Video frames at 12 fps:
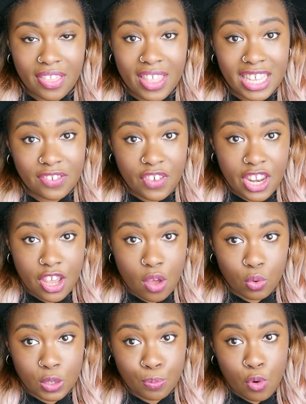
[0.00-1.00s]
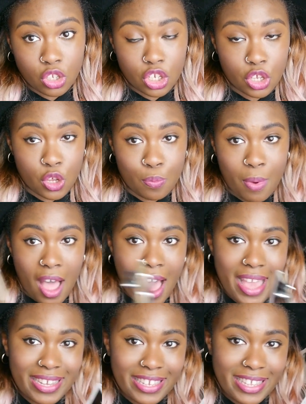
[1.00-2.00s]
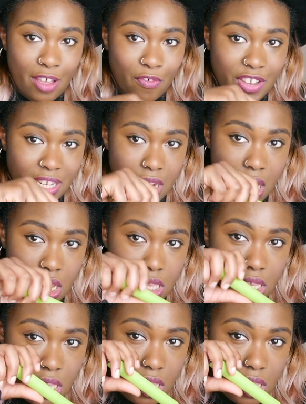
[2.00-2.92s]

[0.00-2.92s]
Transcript: And this video was brought to you by Selfish Day.